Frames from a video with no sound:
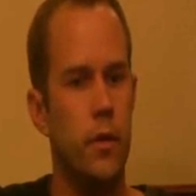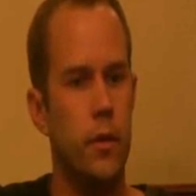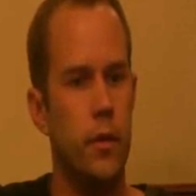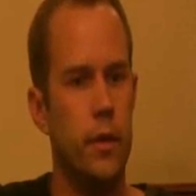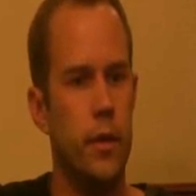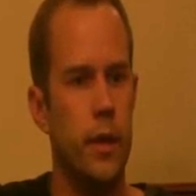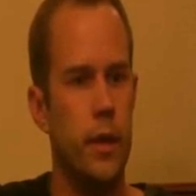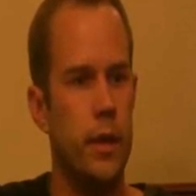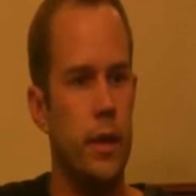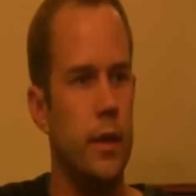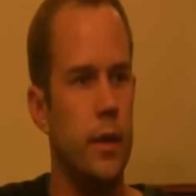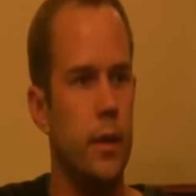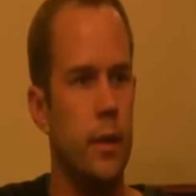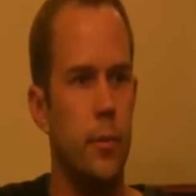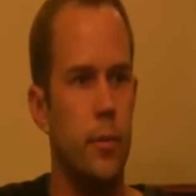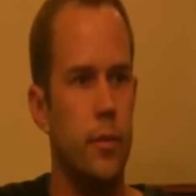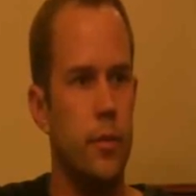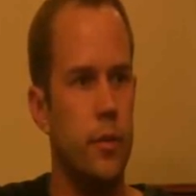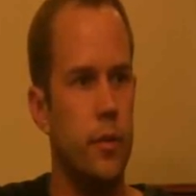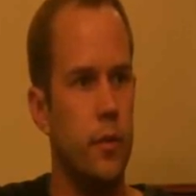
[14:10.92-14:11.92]
nearly
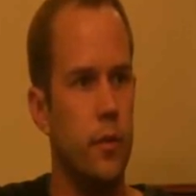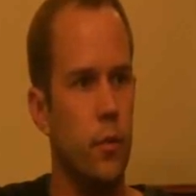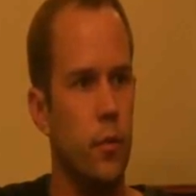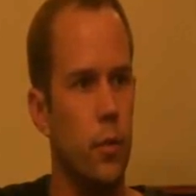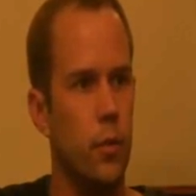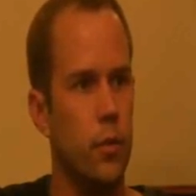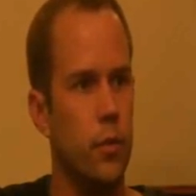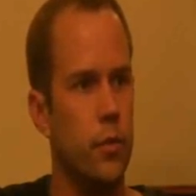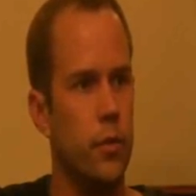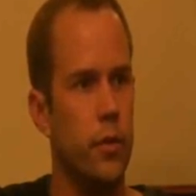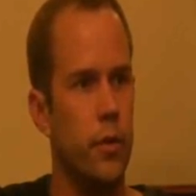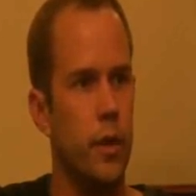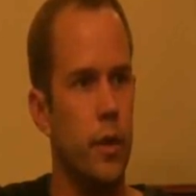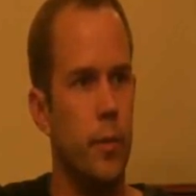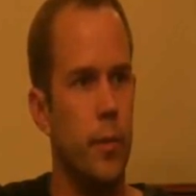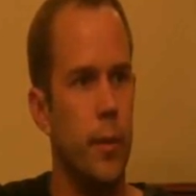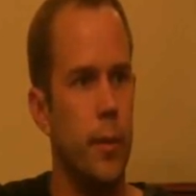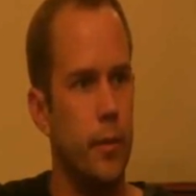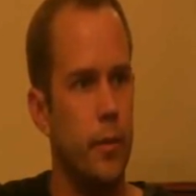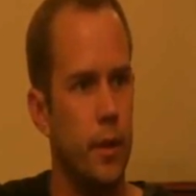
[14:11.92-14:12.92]
98% of the world's
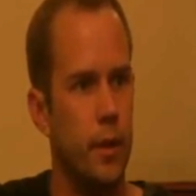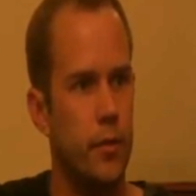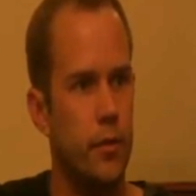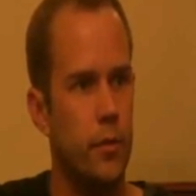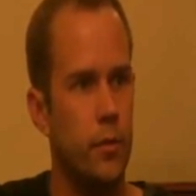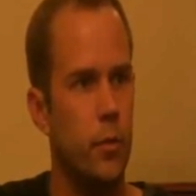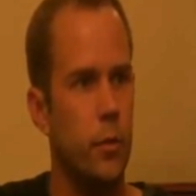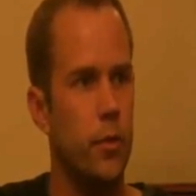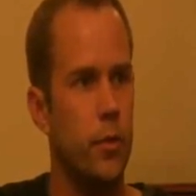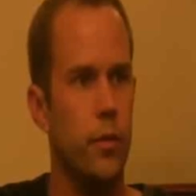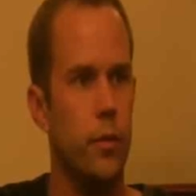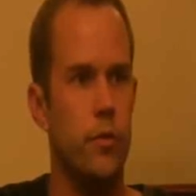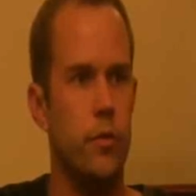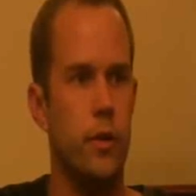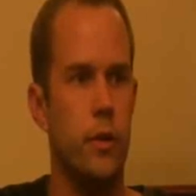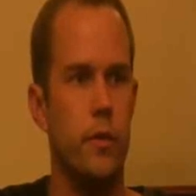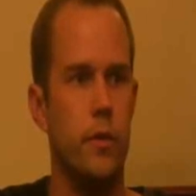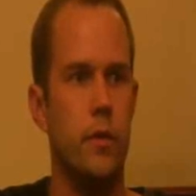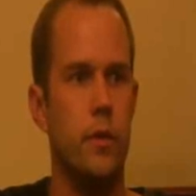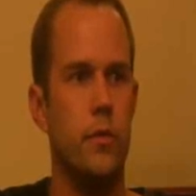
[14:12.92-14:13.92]
internet population with those
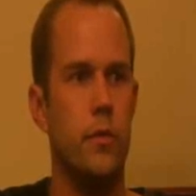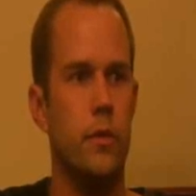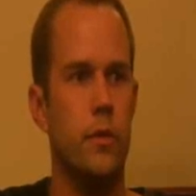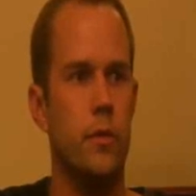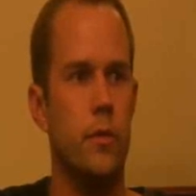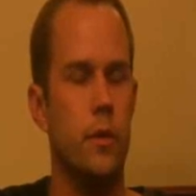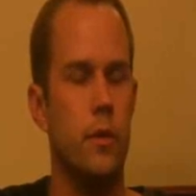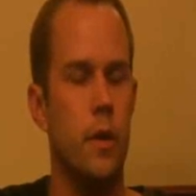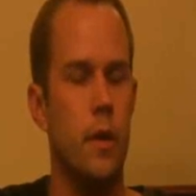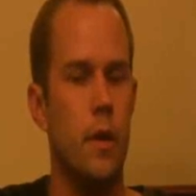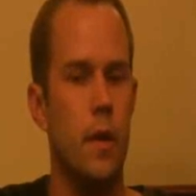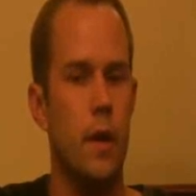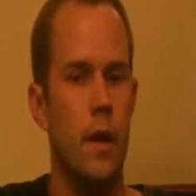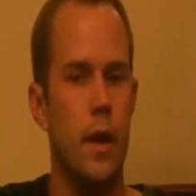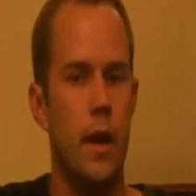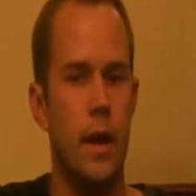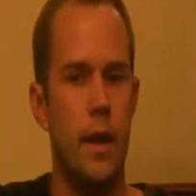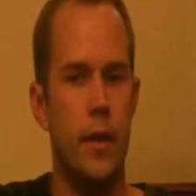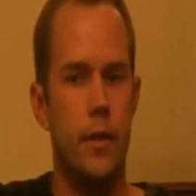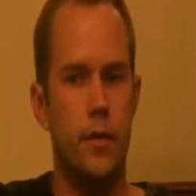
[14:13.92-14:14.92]
translations,
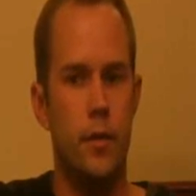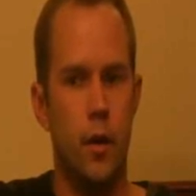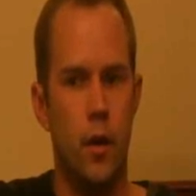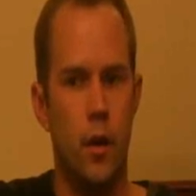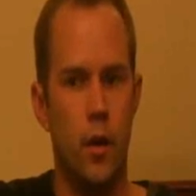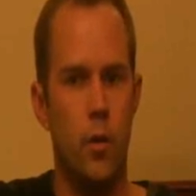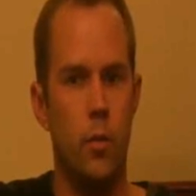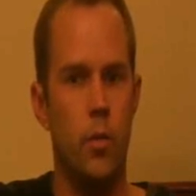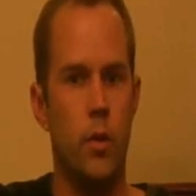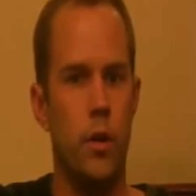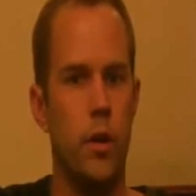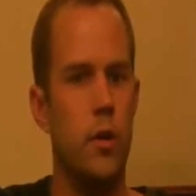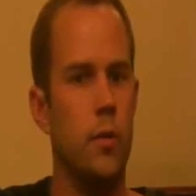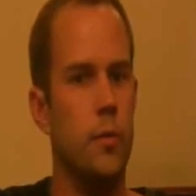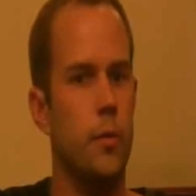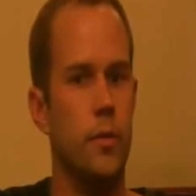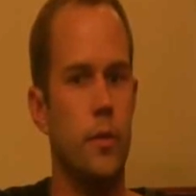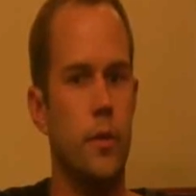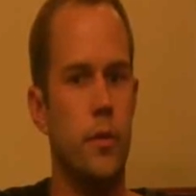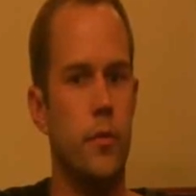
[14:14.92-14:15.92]
and it's all
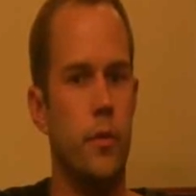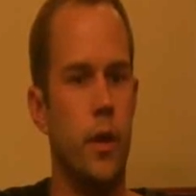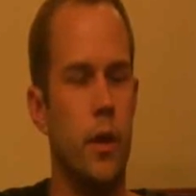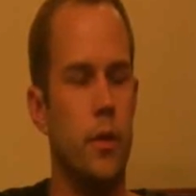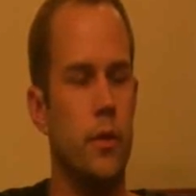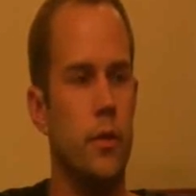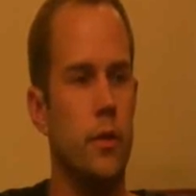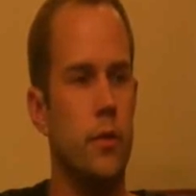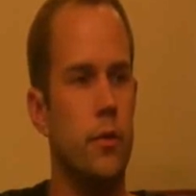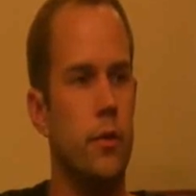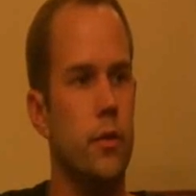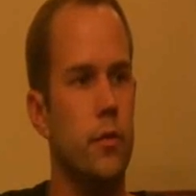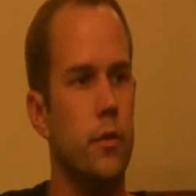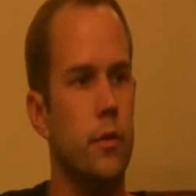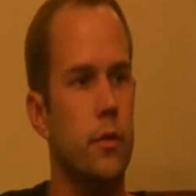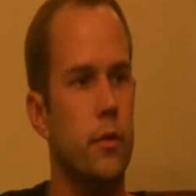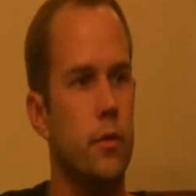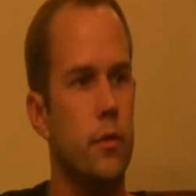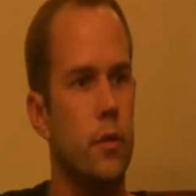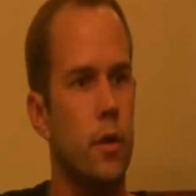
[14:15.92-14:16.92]
100% volunteer
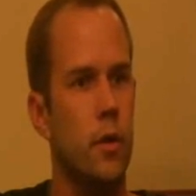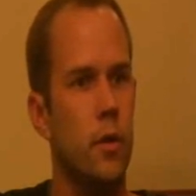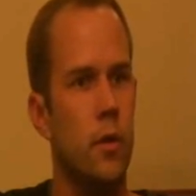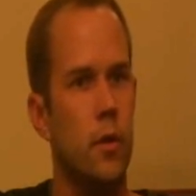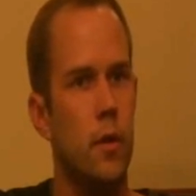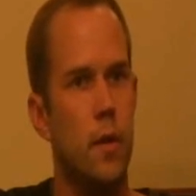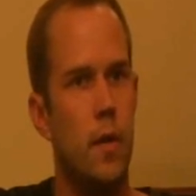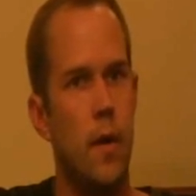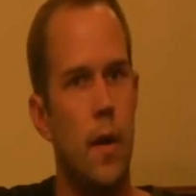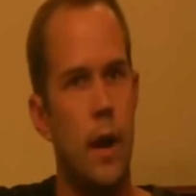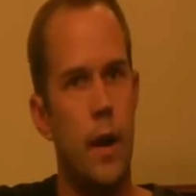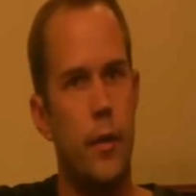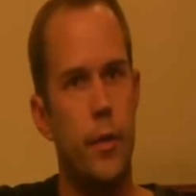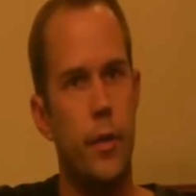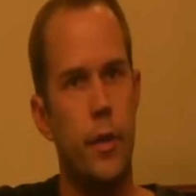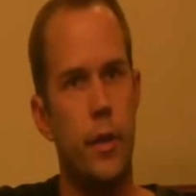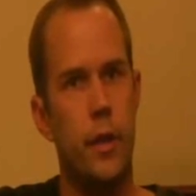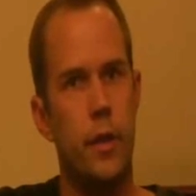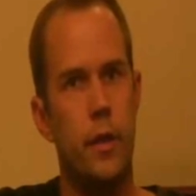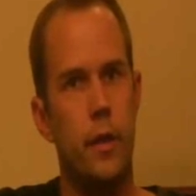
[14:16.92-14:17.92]
driven. So I
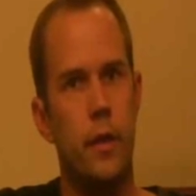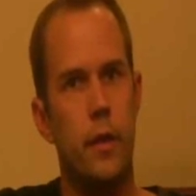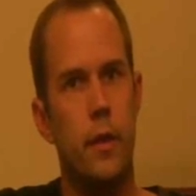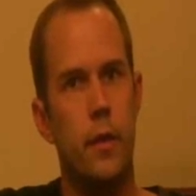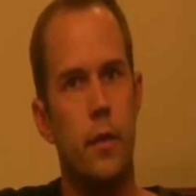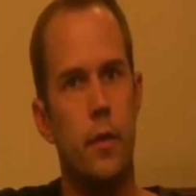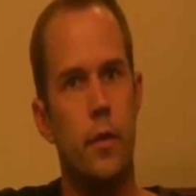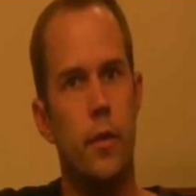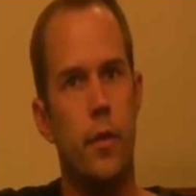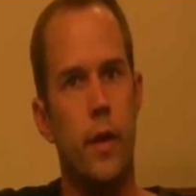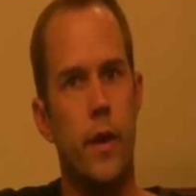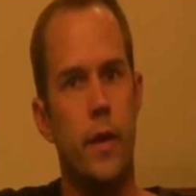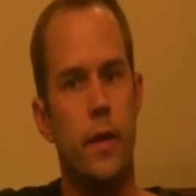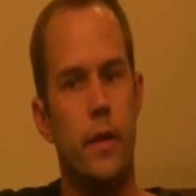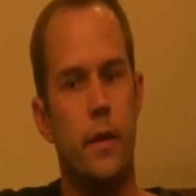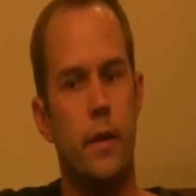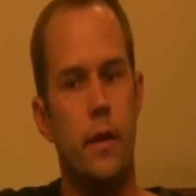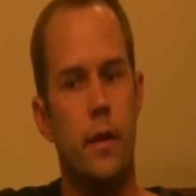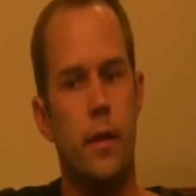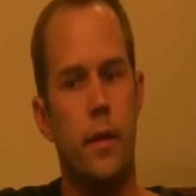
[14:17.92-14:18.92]
think
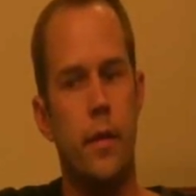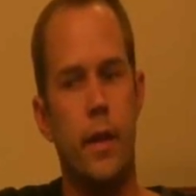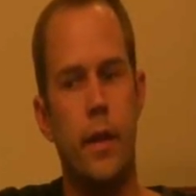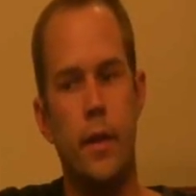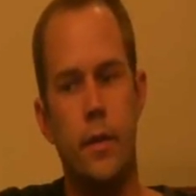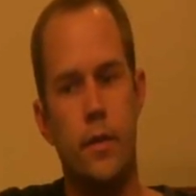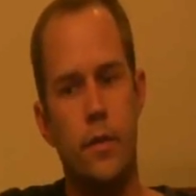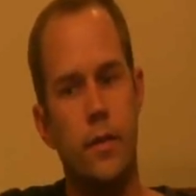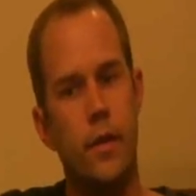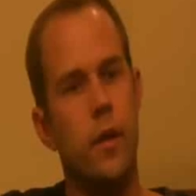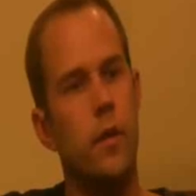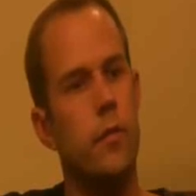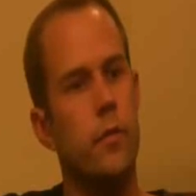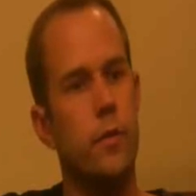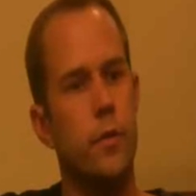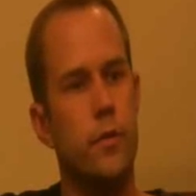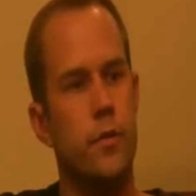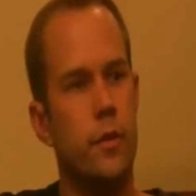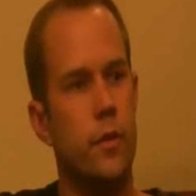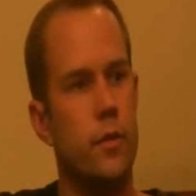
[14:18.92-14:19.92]
that itself
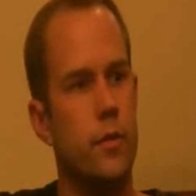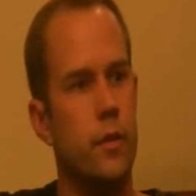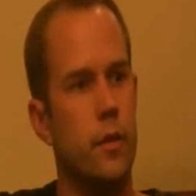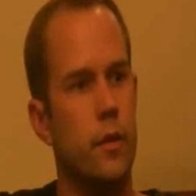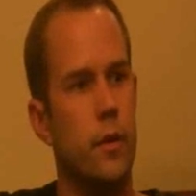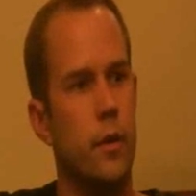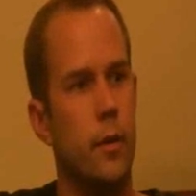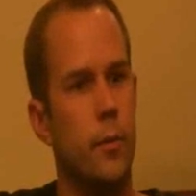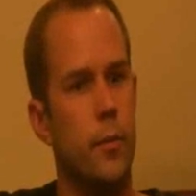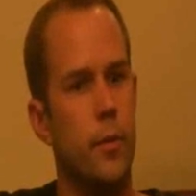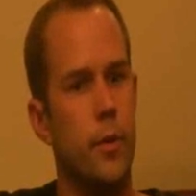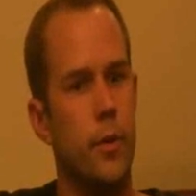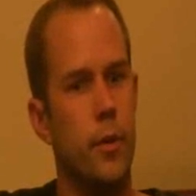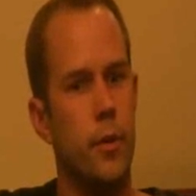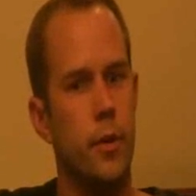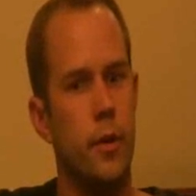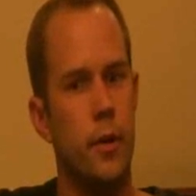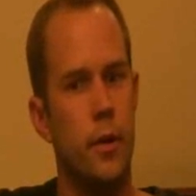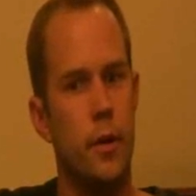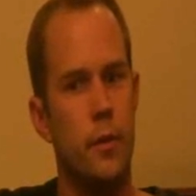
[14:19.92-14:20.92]
is just a
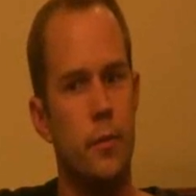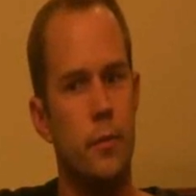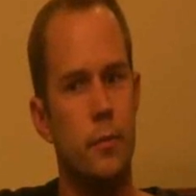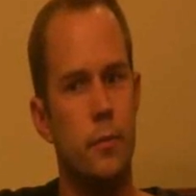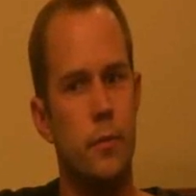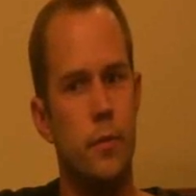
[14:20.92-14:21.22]
pure